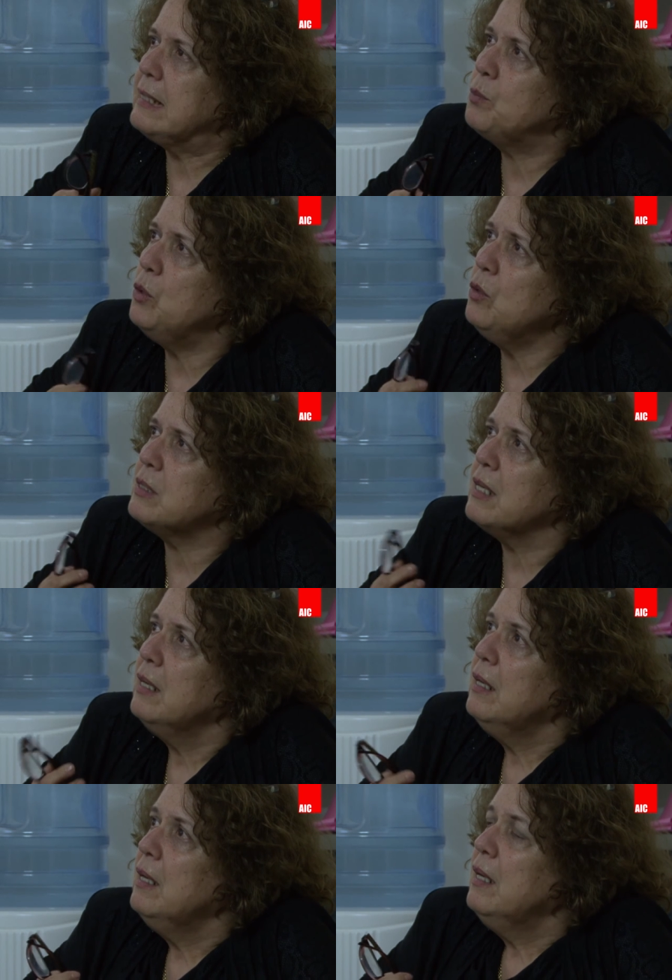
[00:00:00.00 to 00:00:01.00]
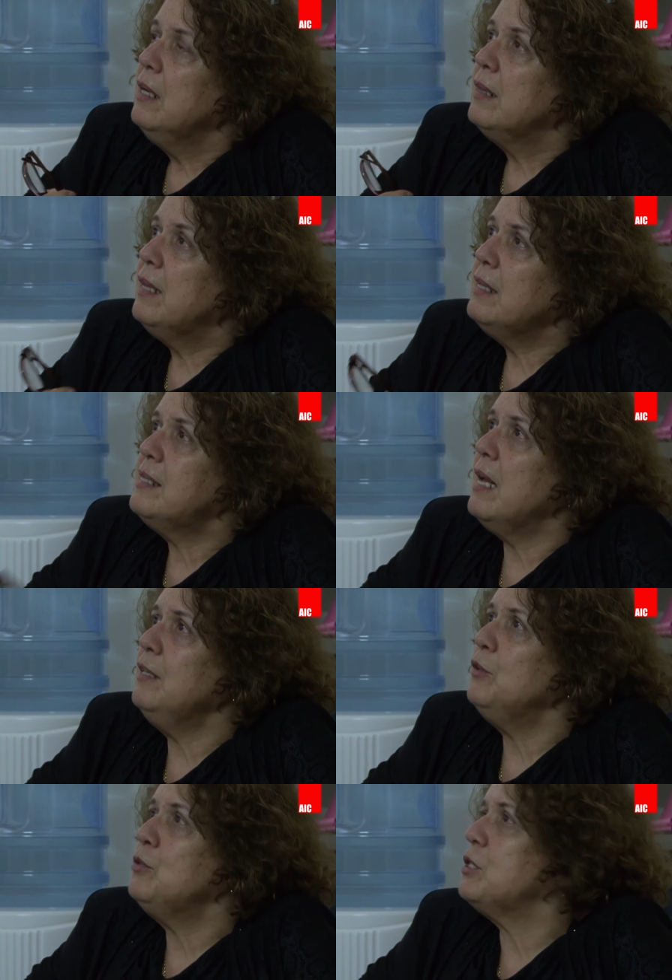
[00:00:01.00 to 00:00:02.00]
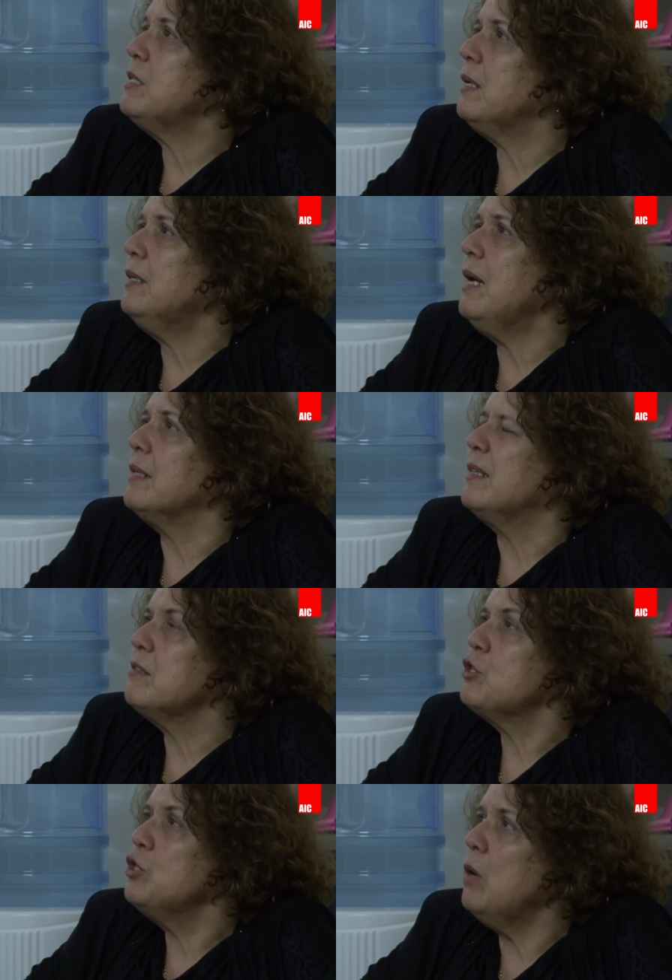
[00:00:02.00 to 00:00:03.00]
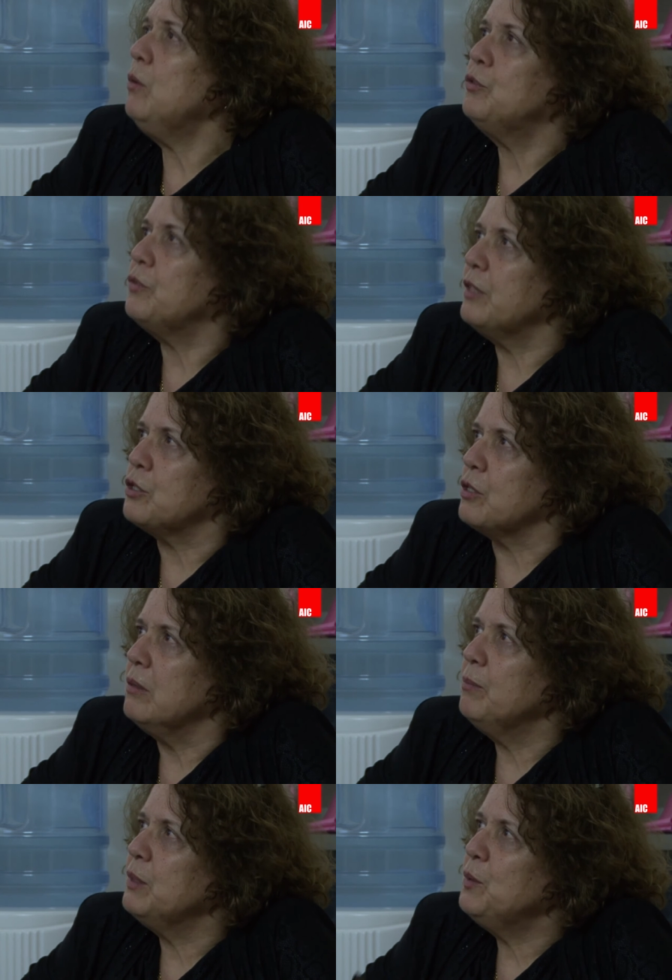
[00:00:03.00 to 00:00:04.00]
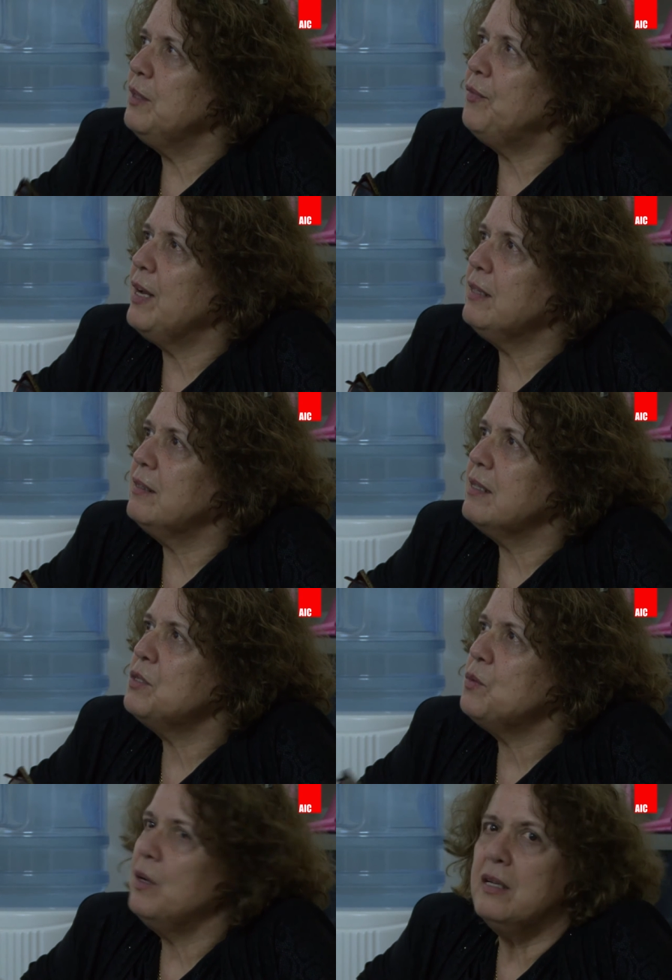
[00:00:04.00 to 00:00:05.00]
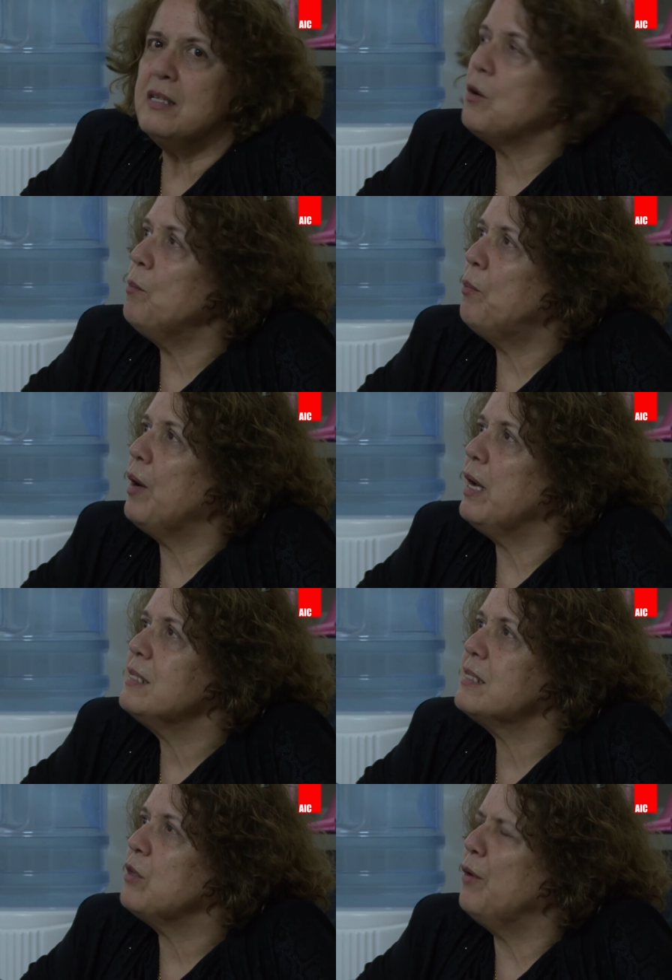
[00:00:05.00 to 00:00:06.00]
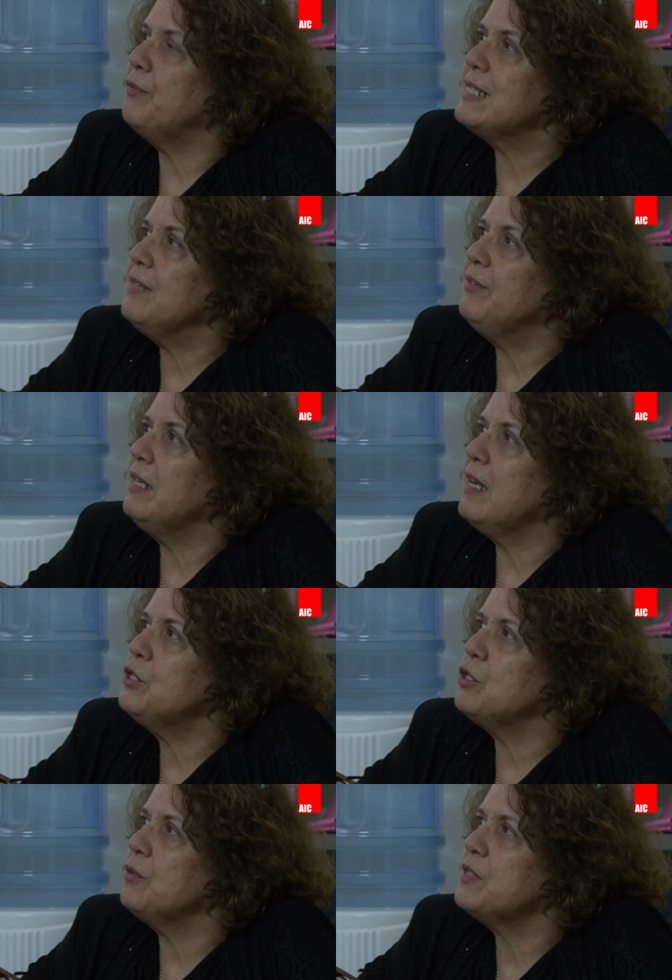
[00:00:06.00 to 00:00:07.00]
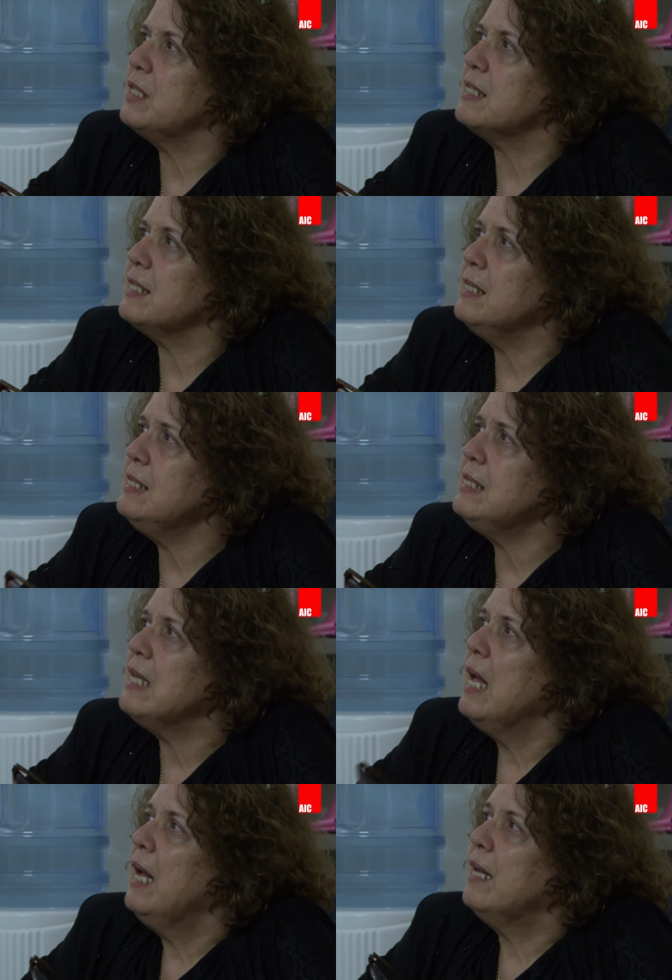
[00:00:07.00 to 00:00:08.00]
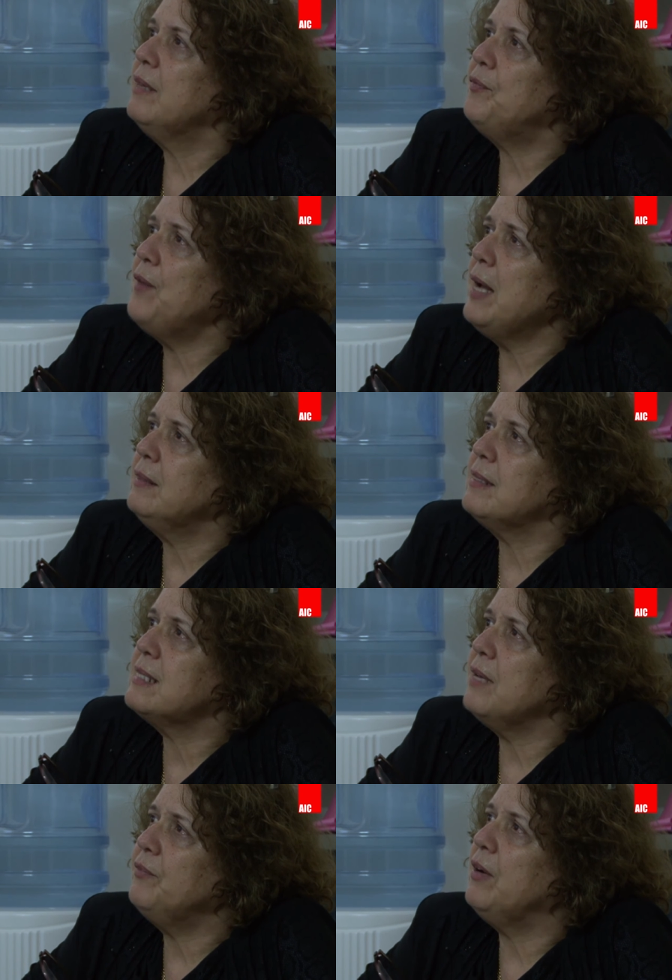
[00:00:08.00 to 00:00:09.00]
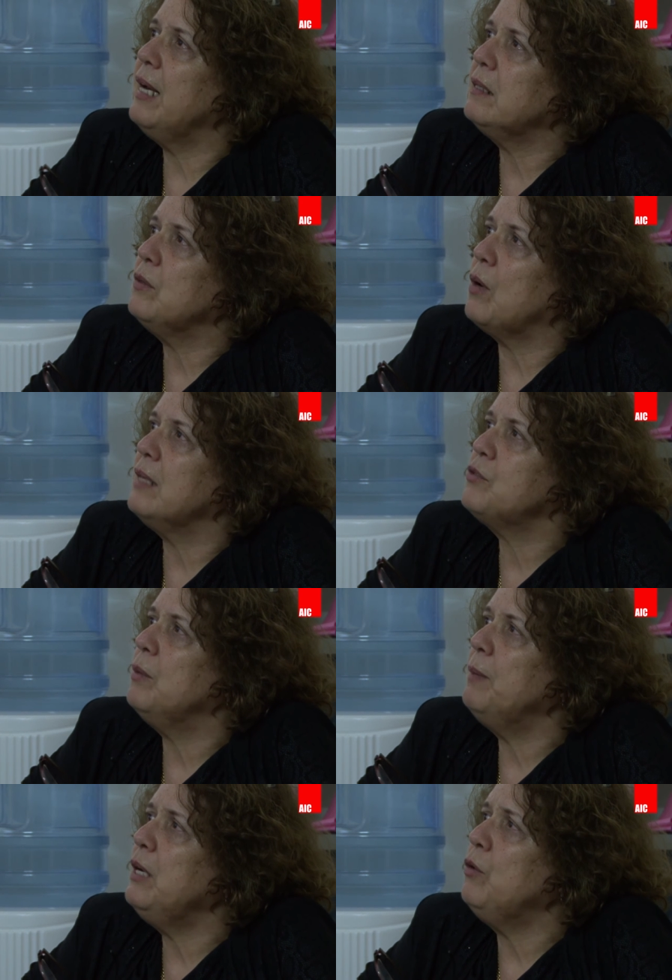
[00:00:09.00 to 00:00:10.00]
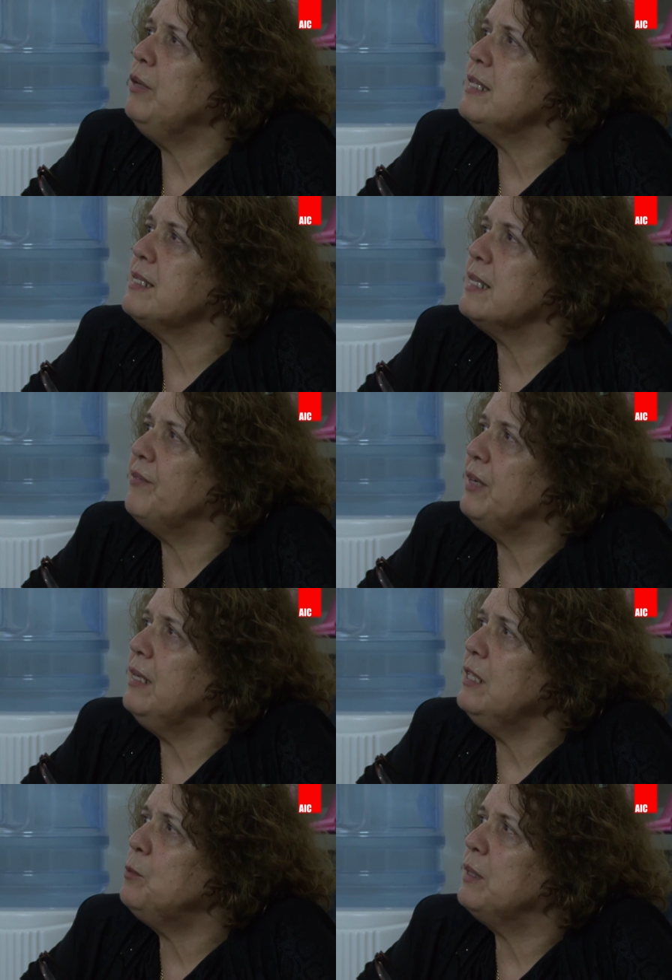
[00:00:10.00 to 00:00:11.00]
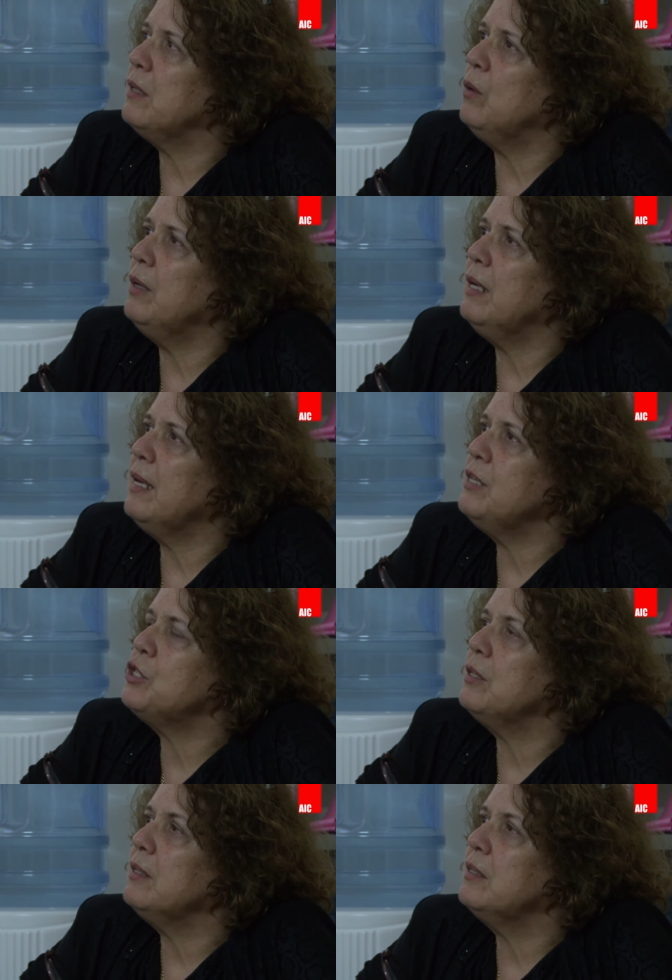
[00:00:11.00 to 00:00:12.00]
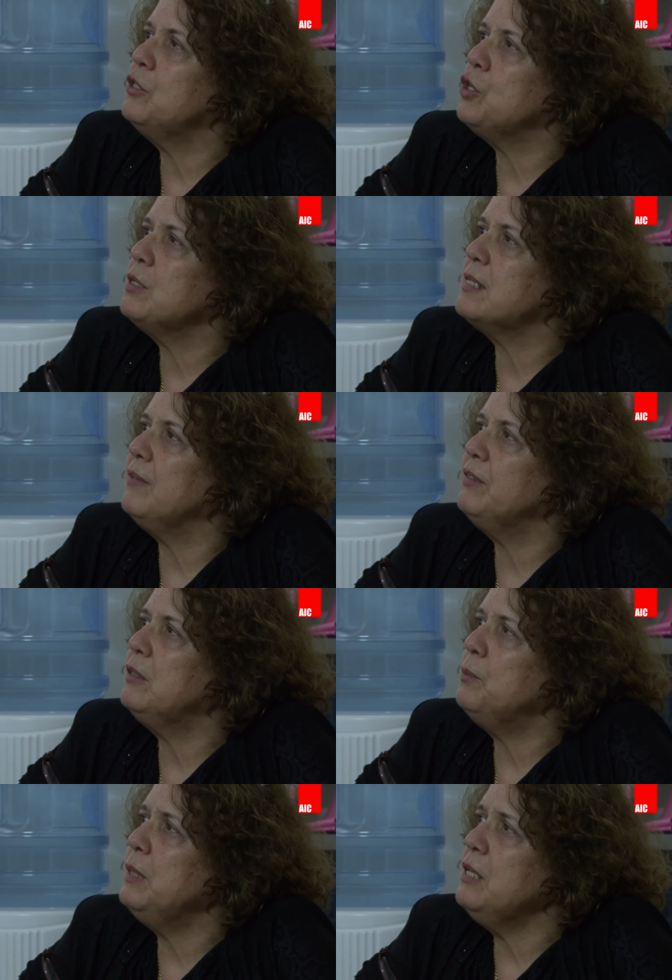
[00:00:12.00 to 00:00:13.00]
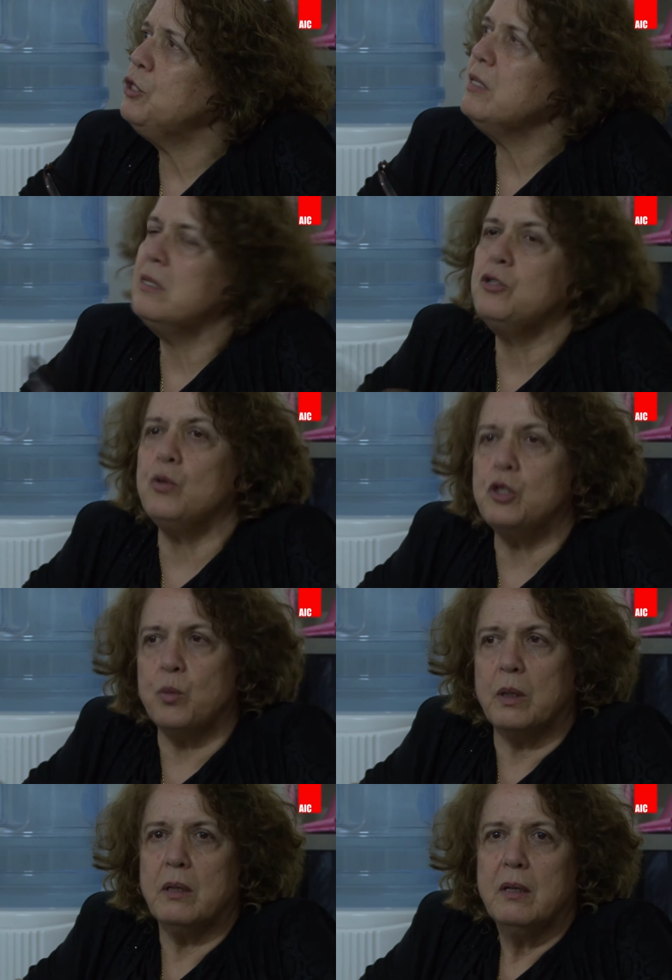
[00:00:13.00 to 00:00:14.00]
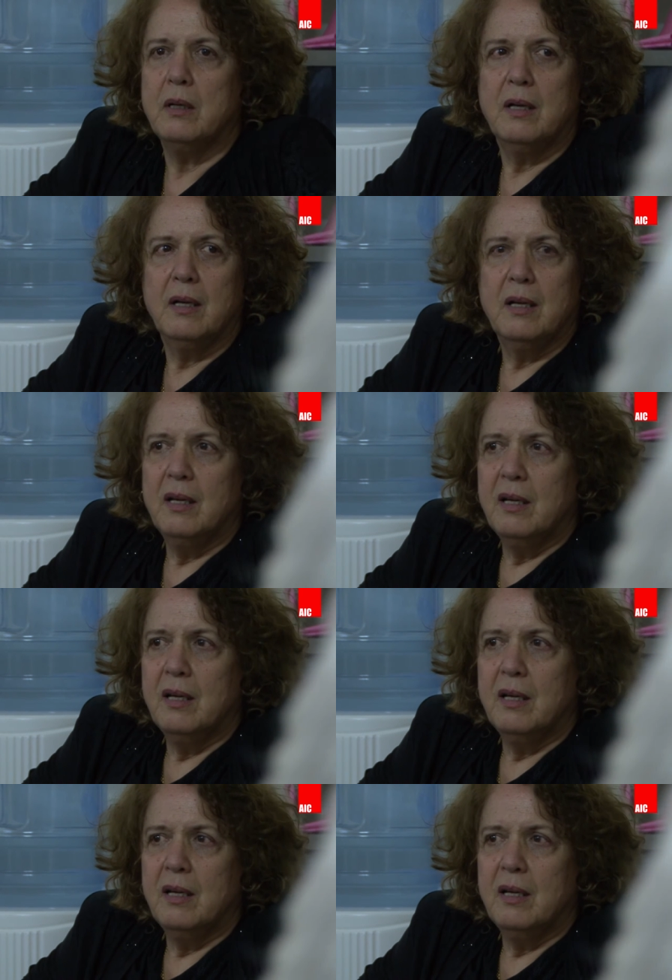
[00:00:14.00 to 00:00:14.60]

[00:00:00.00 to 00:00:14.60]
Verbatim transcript: civic studies books, they tell you just like that. There's no contradiction between the fact that Israel is comprised of a civil nation of citizens and the fact that several ethnocultural minorities live in it, but the only nation that enjoys self-determination is the Jewish one.